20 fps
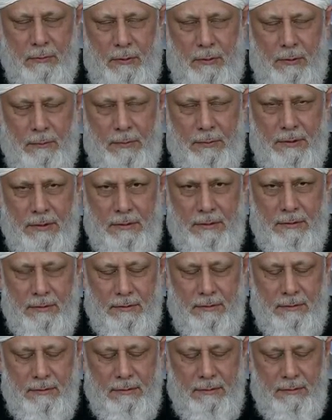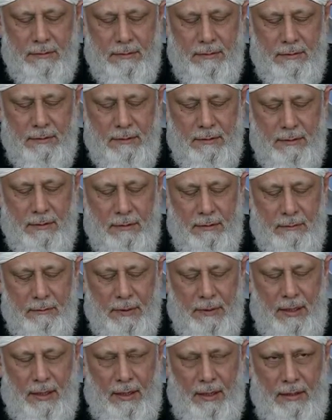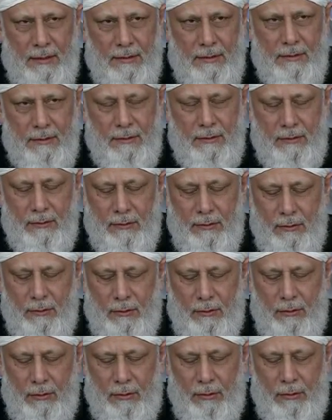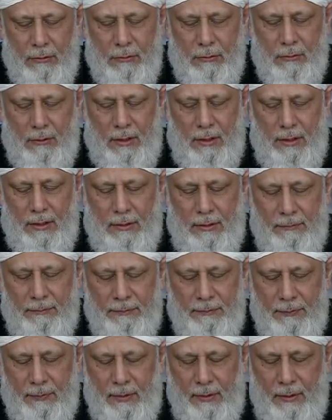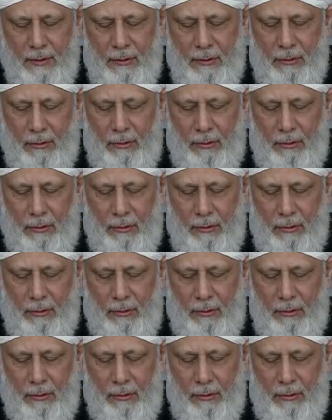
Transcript: So therefore, it is our time, it is our duty, therefore,